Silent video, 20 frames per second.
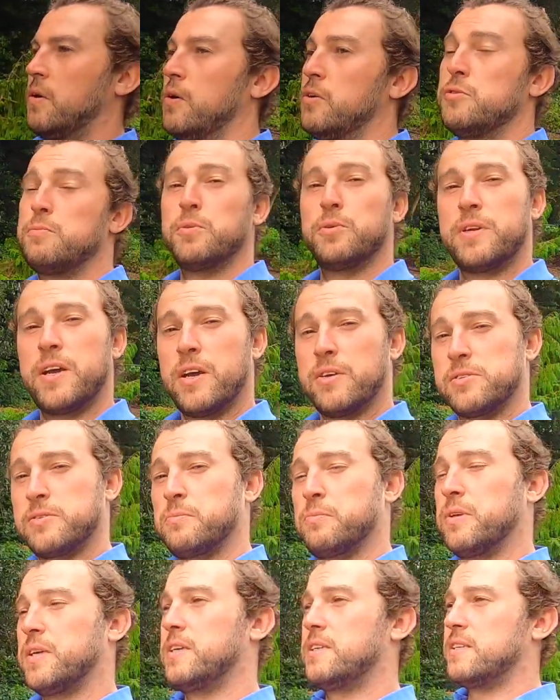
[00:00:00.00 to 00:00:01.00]
Osborne House
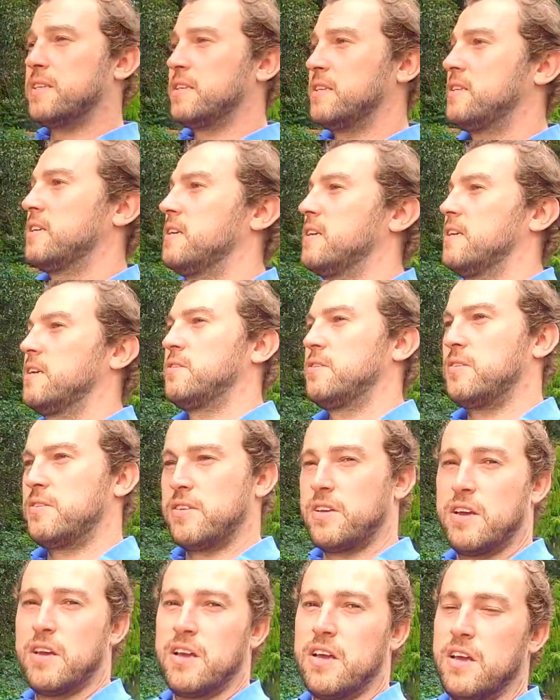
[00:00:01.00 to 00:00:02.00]
completed,
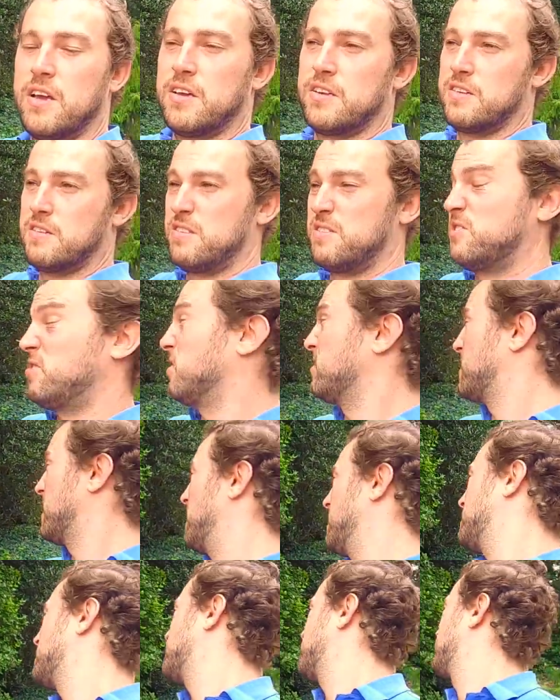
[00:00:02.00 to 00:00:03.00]
another success.